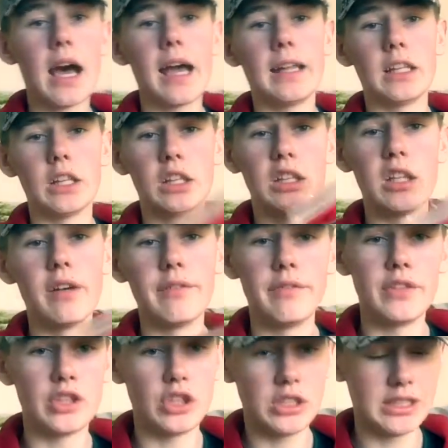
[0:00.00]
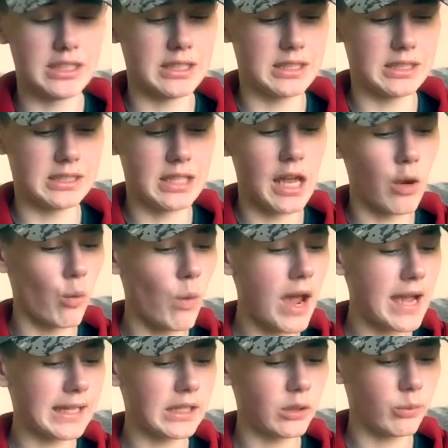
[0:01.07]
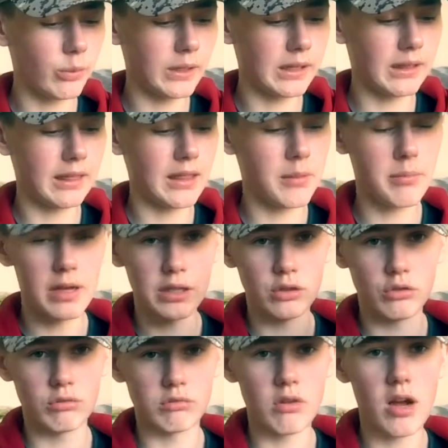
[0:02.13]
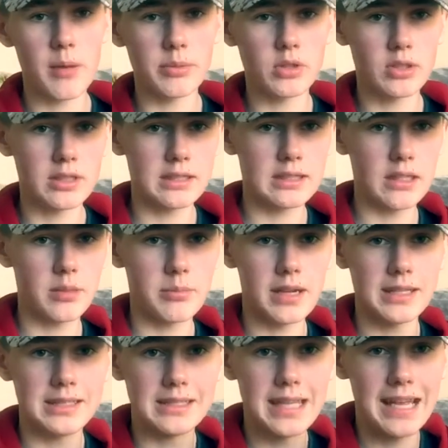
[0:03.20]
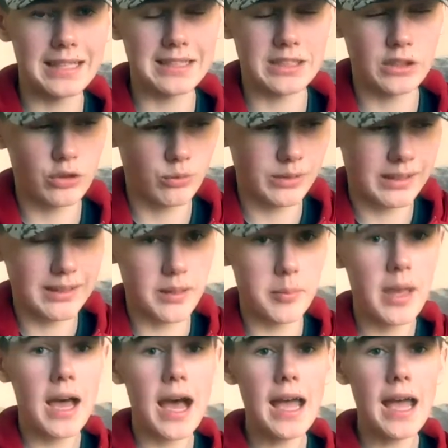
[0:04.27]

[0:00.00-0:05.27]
I love fishing these things. I wacky rig them, I drop shot them, I Texas rig them.